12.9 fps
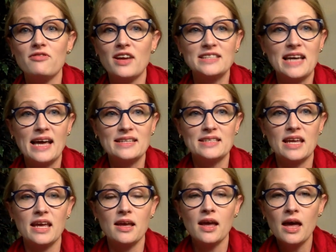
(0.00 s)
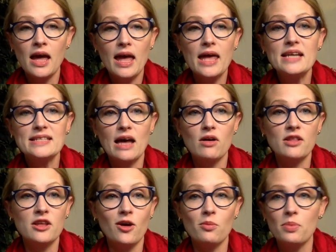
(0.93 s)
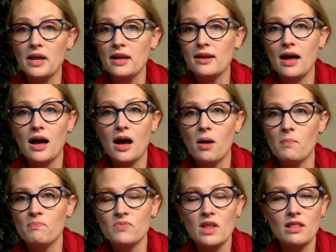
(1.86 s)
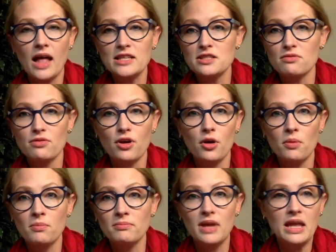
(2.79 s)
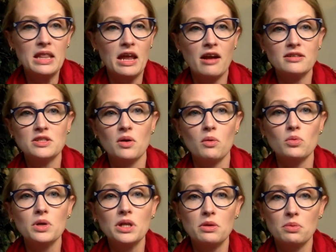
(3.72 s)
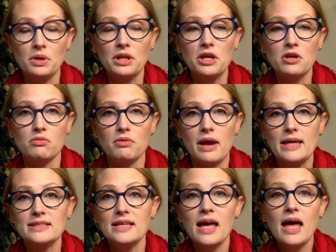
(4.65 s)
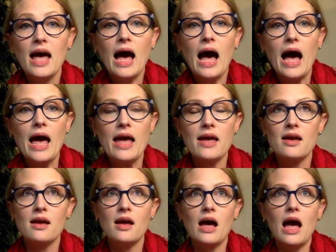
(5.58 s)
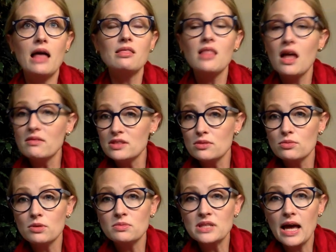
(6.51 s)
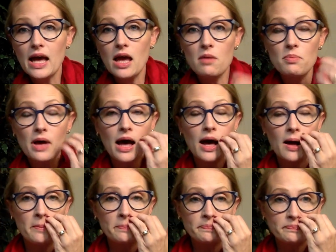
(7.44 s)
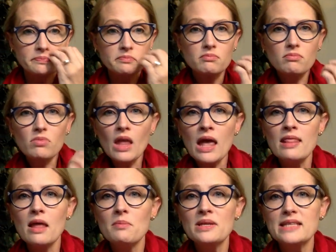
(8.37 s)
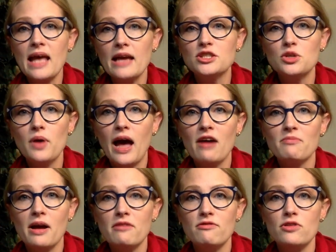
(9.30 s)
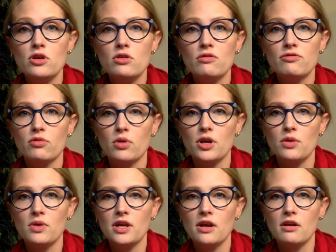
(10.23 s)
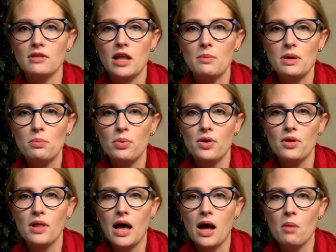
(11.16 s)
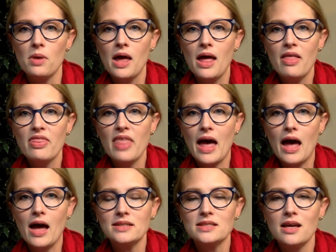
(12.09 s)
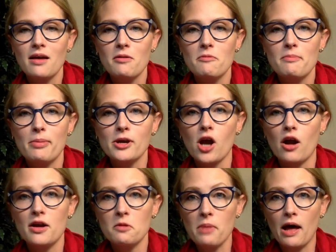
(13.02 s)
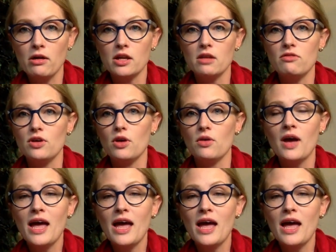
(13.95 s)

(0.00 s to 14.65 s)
fantastic, it is out in the open, lots of room in there. So really, really great. I loved the room type. And let me see, I do have my view for you here. Let me pull up that garden balcony view.